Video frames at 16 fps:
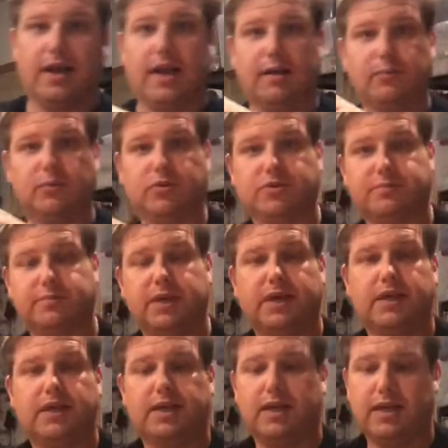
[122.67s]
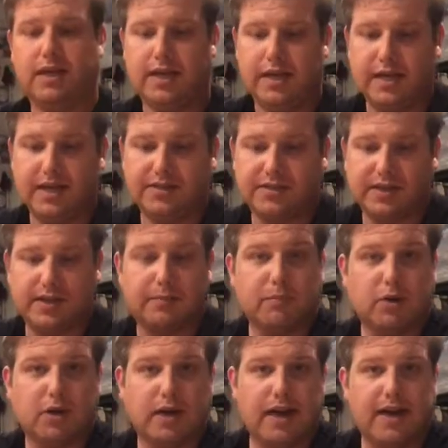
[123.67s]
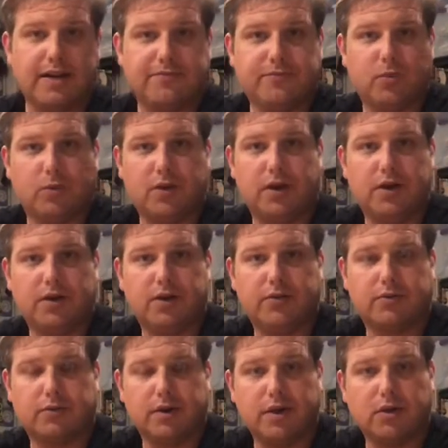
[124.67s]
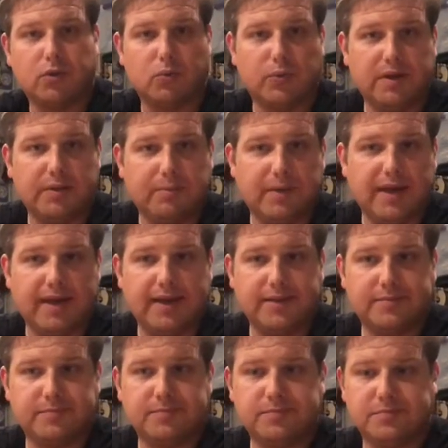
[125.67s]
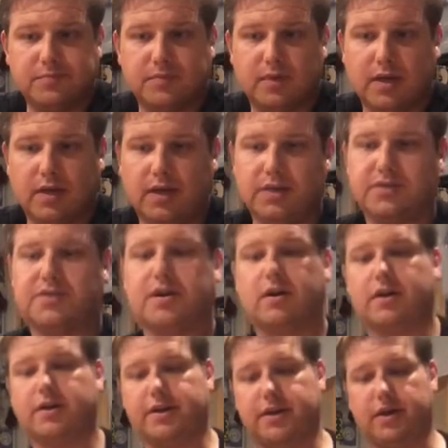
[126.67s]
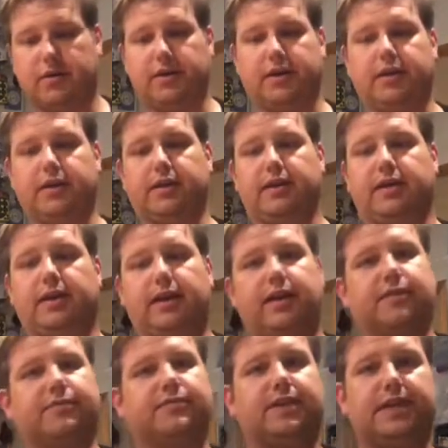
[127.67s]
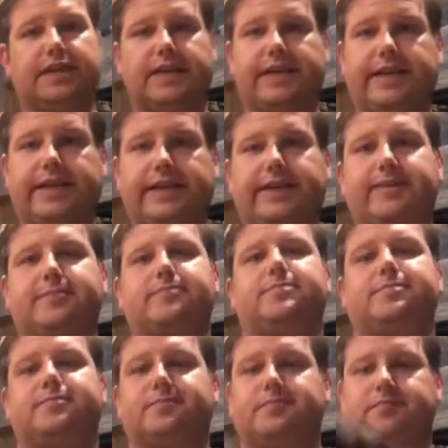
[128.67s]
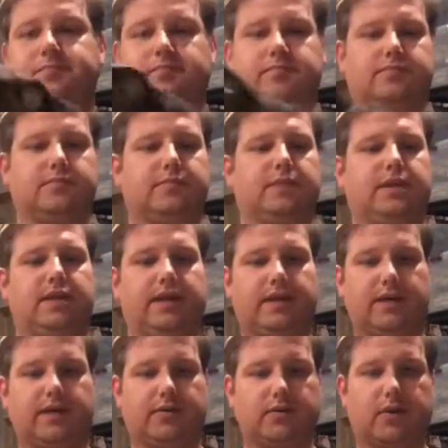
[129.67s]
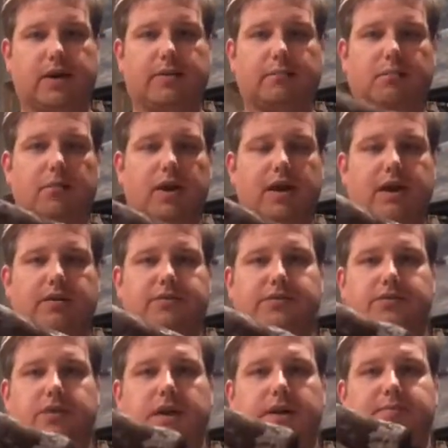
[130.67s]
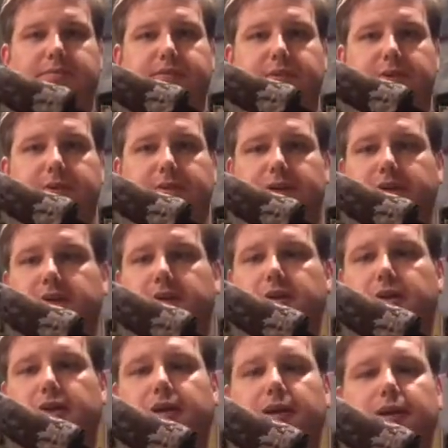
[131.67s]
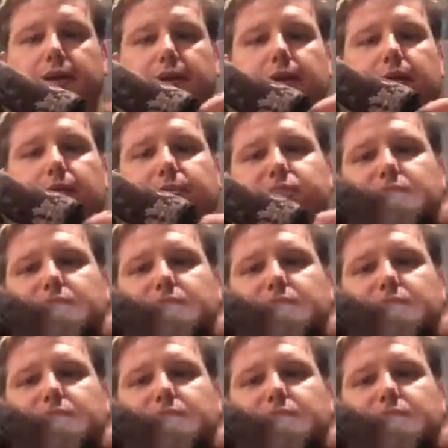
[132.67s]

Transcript: animals, but it's a Kimber 8400 300 Win Mag, Cerakoted in FDE and green and brown stripes through it.